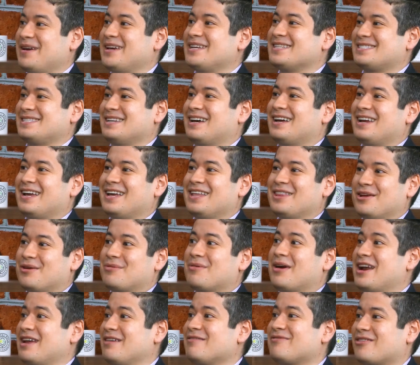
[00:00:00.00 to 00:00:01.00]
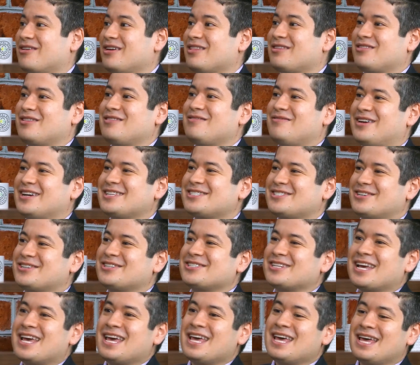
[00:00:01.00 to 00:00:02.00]
based on it. Yeah. They're writing for other
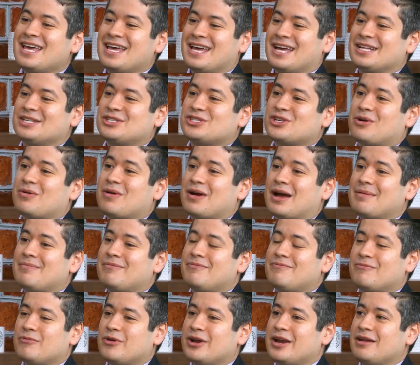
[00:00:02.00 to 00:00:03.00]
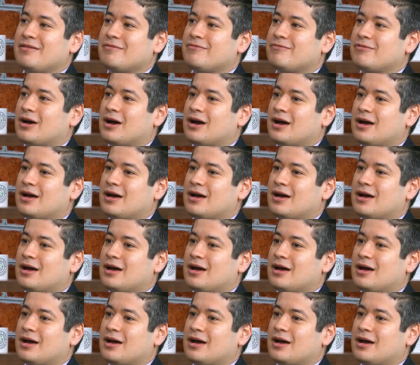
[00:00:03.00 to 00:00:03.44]
investors. And so I'm reading